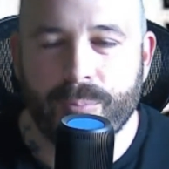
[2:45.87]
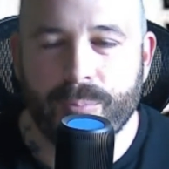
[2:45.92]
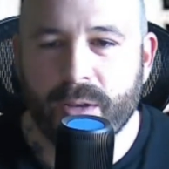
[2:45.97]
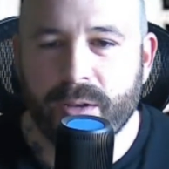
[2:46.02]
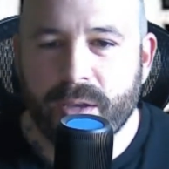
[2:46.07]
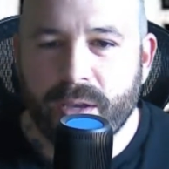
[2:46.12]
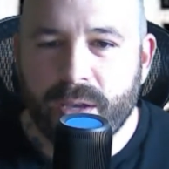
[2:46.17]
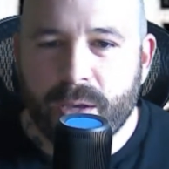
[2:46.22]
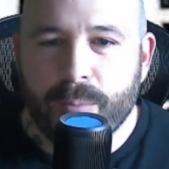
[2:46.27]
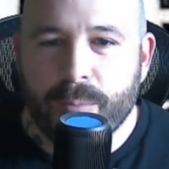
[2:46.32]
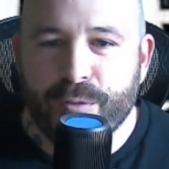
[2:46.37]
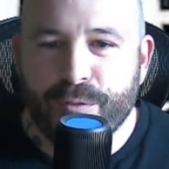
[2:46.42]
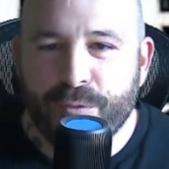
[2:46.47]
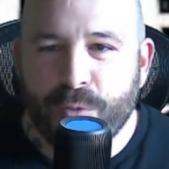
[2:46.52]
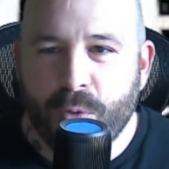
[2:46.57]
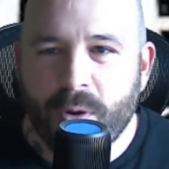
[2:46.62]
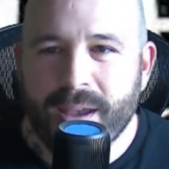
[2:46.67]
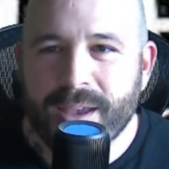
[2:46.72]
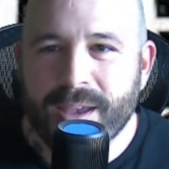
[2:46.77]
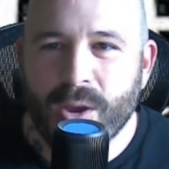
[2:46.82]
But
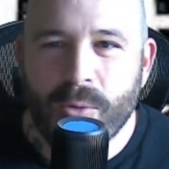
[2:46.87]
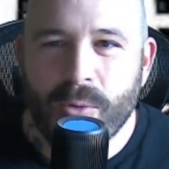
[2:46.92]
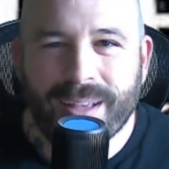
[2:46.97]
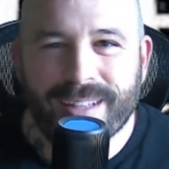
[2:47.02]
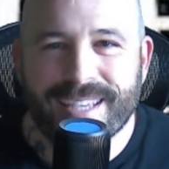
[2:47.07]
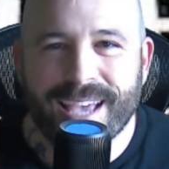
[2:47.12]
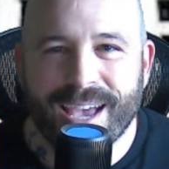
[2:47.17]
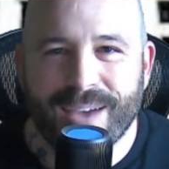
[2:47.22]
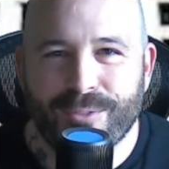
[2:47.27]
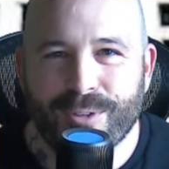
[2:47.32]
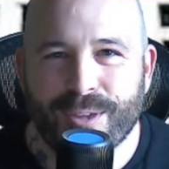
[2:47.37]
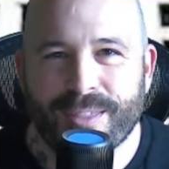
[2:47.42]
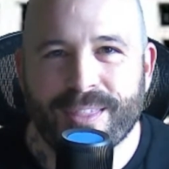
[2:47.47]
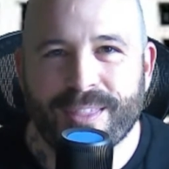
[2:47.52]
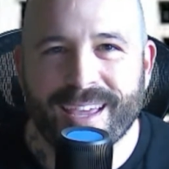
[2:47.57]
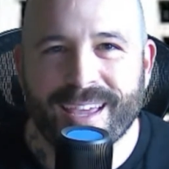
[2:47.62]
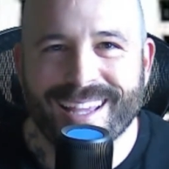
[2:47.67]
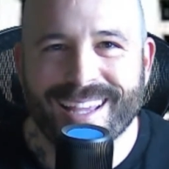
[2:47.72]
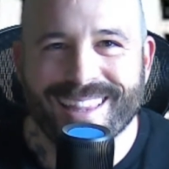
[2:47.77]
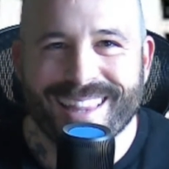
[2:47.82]
before I go into everything,